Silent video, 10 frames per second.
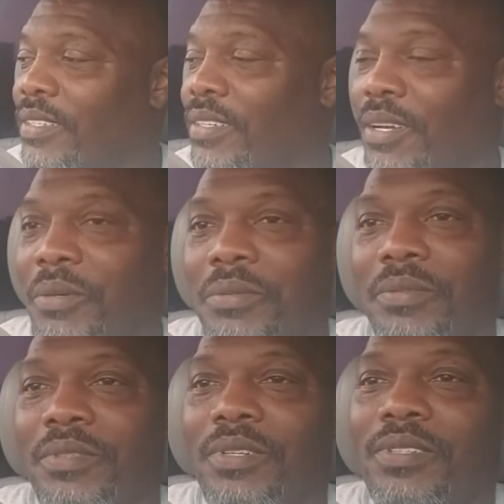No,
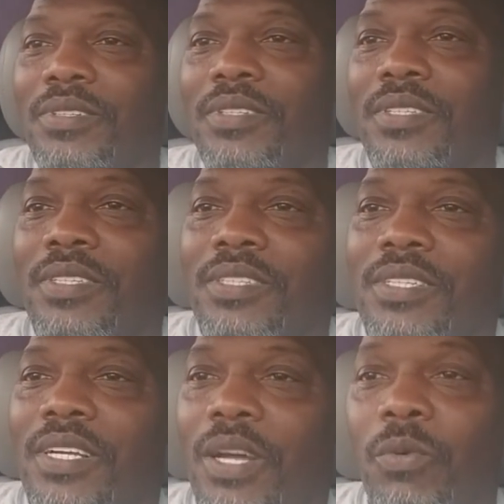
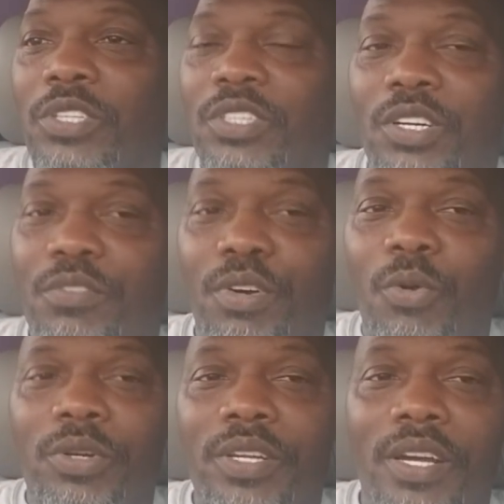it wasn't a crow
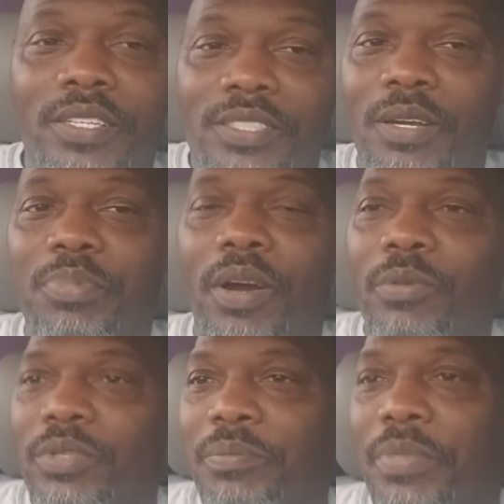or nothing, because that
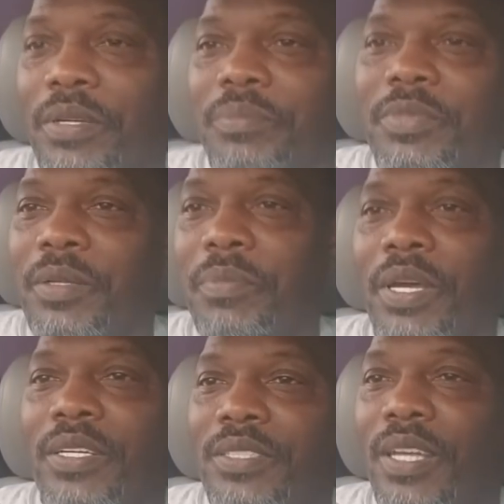probably would have been a
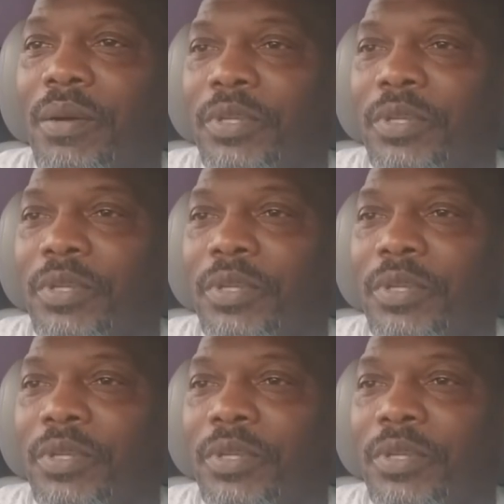bad sign.